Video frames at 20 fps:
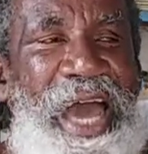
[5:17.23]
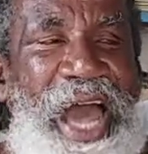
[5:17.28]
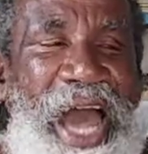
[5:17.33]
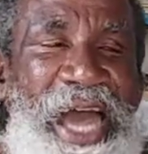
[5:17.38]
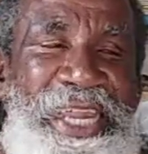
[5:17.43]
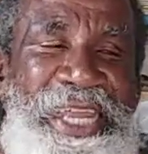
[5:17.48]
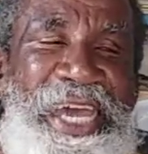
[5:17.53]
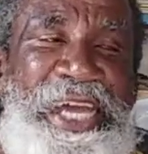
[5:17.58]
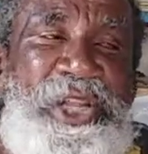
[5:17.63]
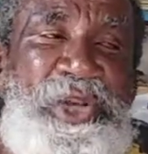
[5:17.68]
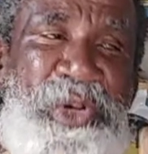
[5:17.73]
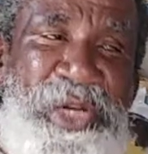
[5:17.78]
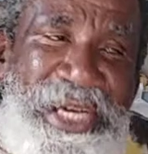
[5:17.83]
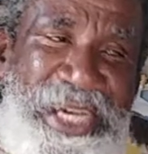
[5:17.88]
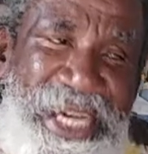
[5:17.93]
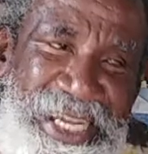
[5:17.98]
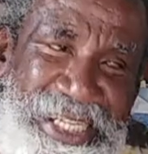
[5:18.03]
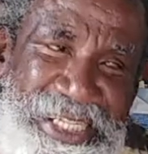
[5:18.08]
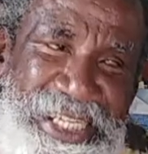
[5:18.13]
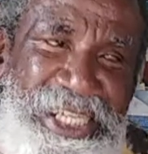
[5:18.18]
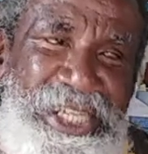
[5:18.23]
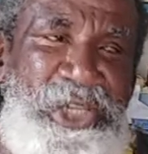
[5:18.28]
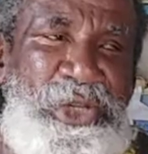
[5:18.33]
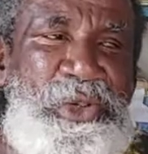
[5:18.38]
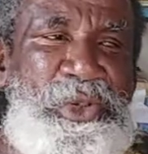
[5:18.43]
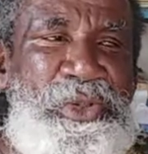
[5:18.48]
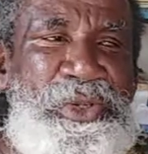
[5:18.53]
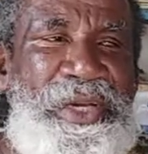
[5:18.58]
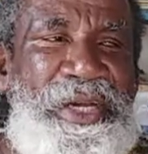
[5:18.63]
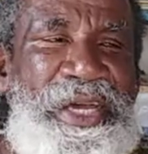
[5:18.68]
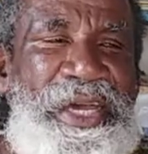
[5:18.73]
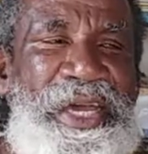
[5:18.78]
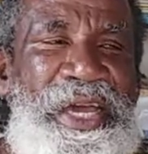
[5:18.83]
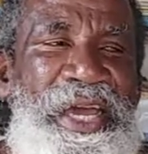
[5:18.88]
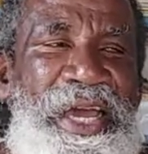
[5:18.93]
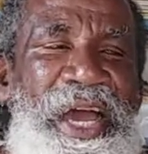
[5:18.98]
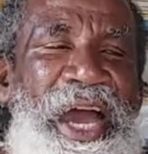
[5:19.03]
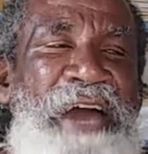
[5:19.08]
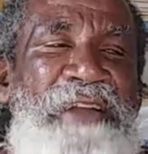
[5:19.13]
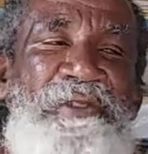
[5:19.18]
and educating you
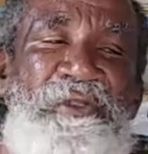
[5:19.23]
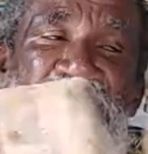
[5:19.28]
and